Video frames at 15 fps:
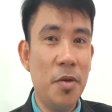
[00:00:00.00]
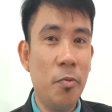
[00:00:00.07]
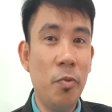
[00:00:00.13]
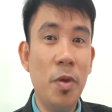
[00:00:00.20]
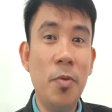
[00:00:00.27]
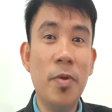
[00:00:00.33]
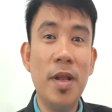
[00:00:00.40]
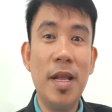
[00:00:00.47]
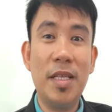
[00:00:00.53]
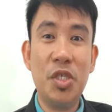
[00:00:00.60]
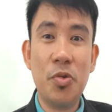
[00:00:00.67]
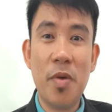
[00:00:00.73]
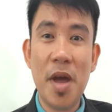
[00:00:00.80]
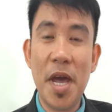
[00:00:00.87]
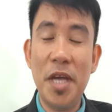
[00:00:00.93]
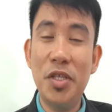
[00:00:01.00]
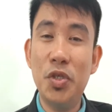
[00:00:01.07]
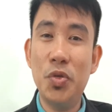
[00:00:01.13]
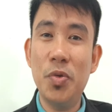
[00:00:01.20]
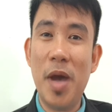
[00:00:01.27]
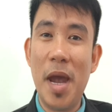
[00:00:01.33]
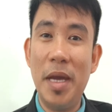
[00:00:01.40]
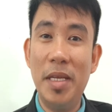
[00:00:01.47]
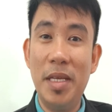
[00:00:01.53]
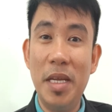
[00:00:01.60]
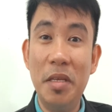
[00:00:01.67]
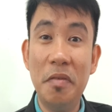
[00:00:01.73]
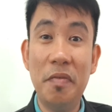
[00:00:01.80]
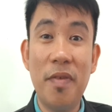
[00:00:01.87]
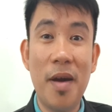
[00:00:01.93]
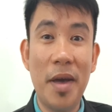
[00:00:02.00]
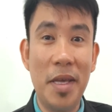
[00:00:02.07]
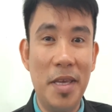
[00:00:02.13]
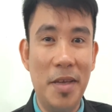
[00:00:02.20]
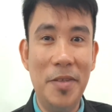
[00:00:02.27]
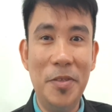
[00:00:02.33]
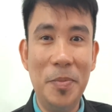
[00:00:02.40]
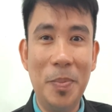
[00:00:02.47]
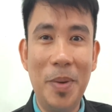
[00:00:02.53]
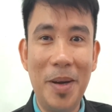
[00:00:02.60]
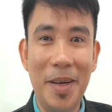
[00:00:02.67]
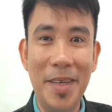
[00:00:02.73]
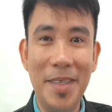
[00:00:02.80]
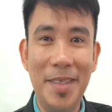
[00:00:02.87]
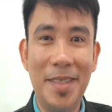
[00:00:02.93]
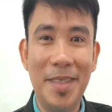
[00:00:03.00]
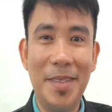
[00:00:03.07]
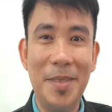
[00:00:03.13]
We will try to identify its part.